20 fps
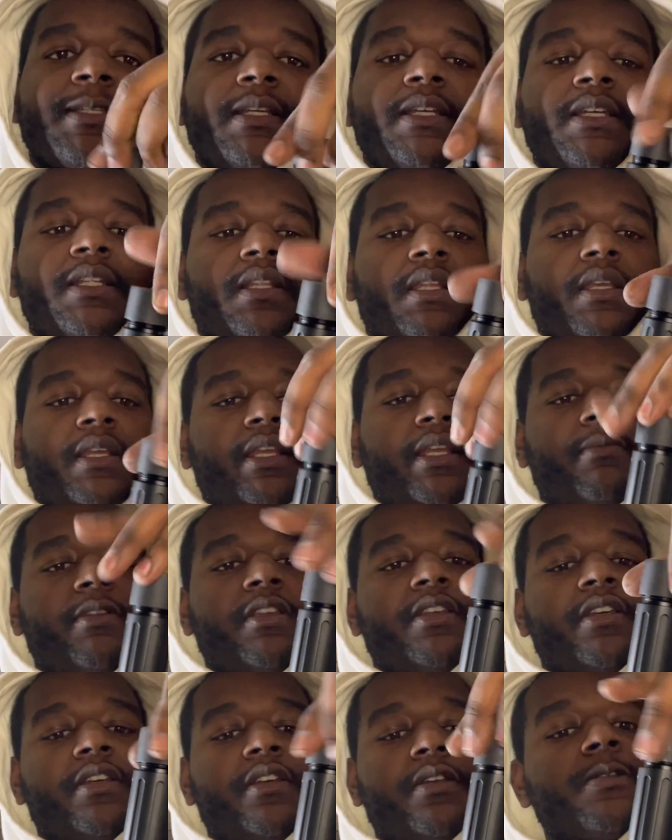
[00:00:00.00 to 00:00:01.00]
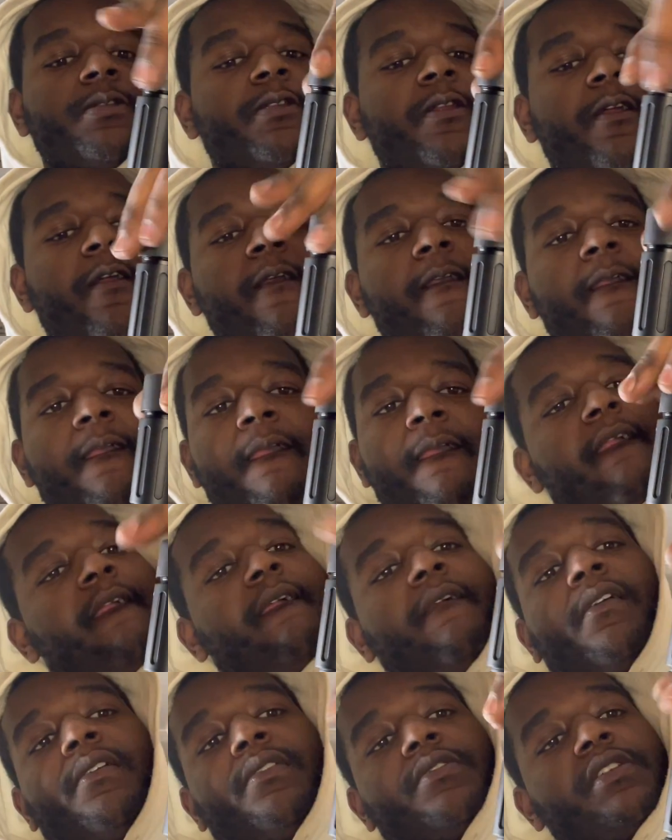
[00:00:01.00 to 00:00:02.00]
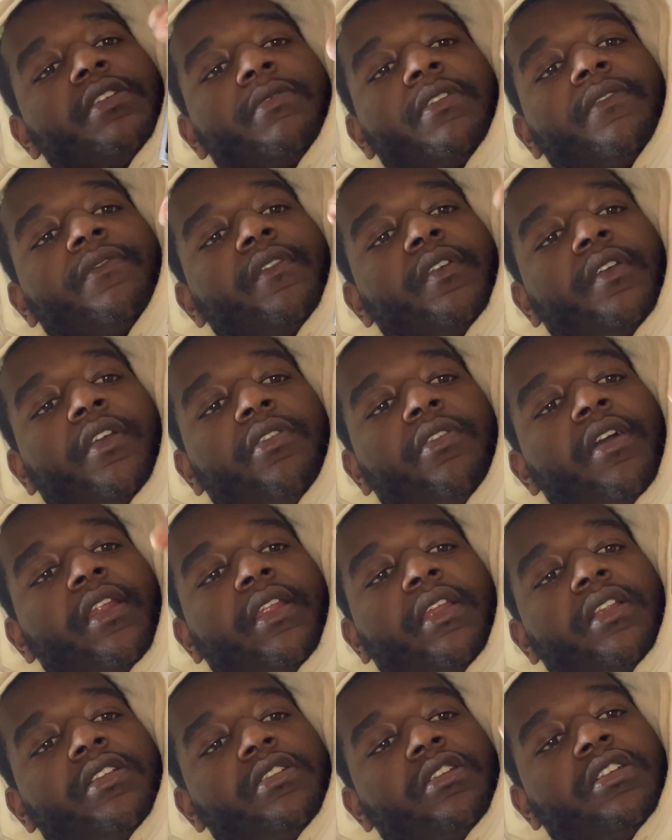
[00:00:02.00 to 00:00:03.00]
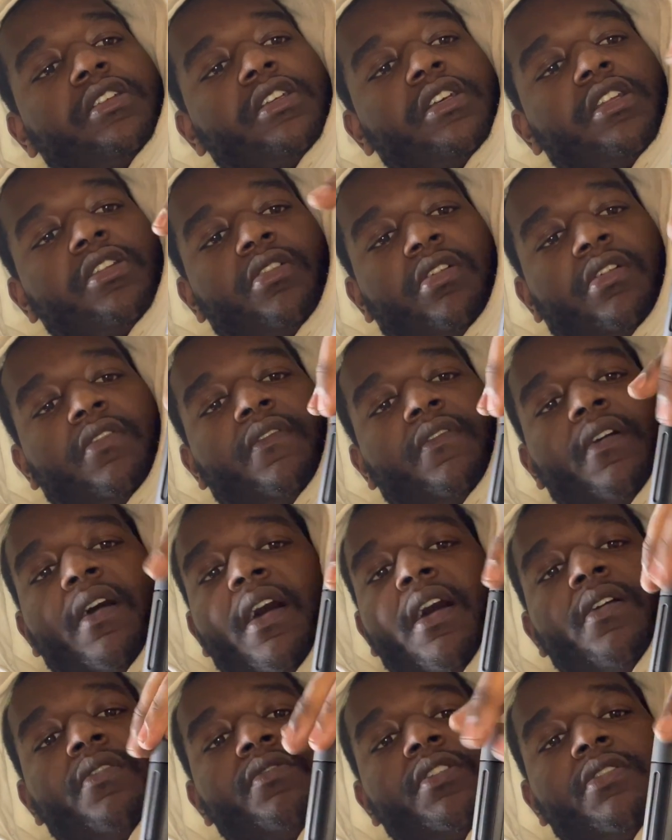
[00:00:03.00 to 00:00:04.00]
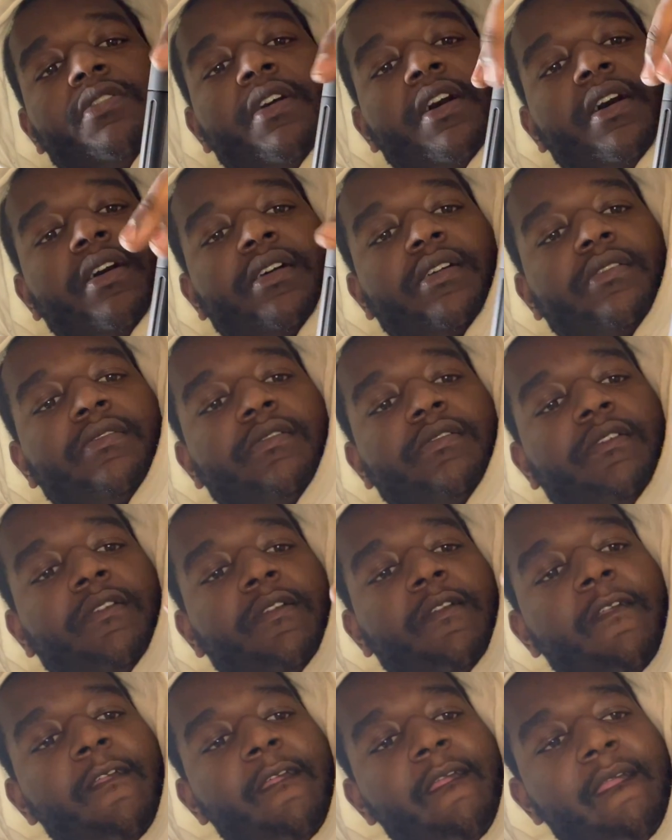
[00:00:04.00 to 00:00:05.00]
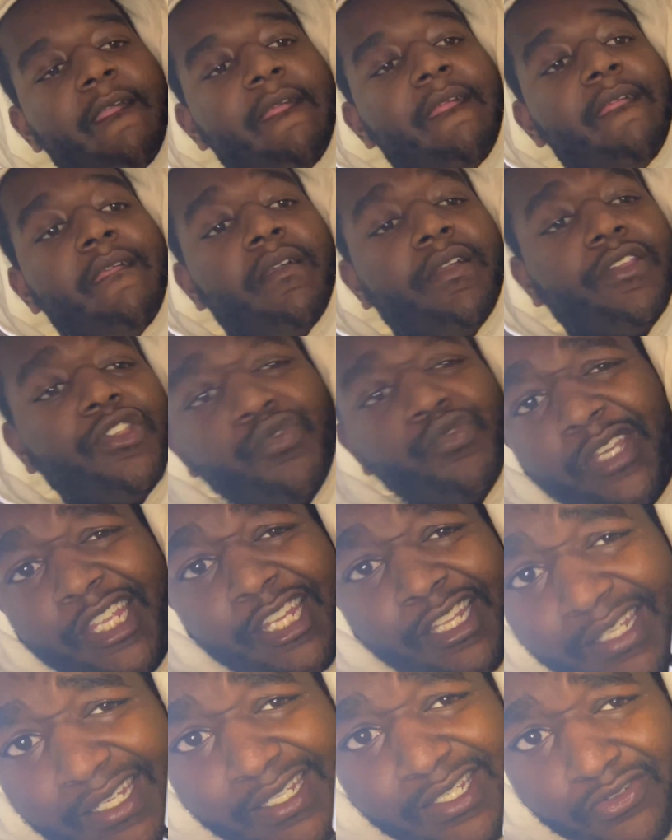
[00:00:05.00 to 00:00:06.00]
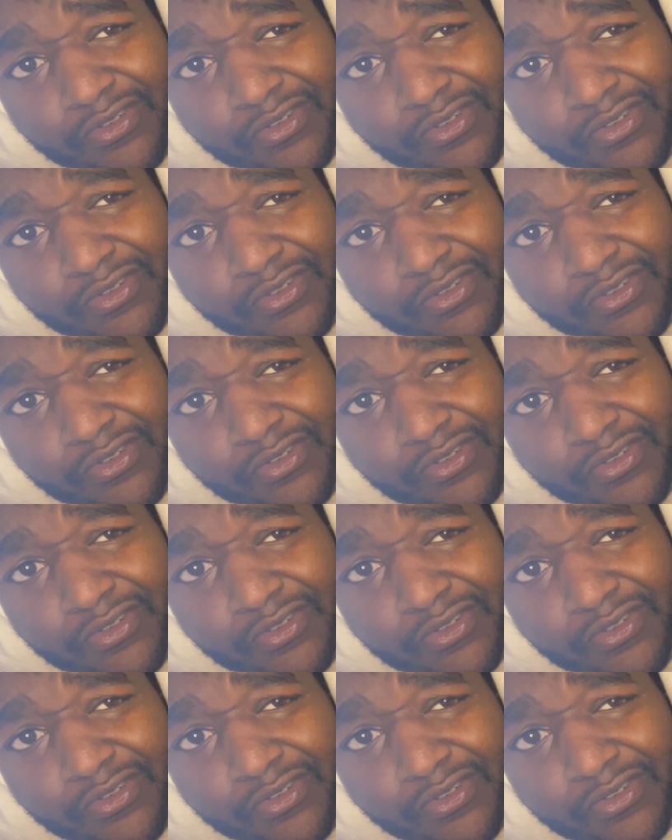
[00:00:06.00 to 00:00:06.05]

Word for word: good thing because something fell, you got to get your gun off. I don't know how you get this